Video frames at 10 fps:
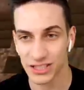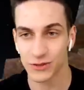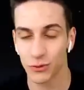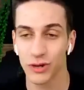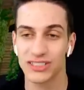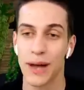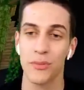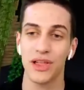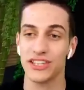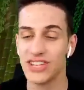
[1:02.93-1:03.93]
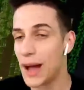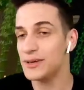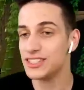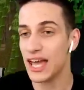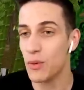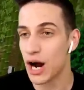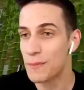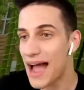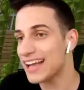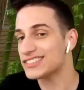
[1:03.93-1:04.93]
this. For example, like zombies can't walk
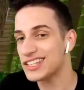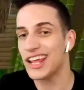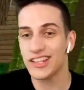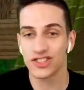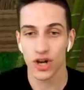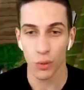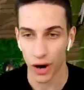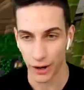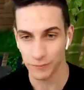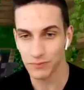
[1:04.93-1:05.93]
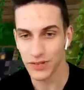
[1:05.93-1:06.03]
past it, and so on.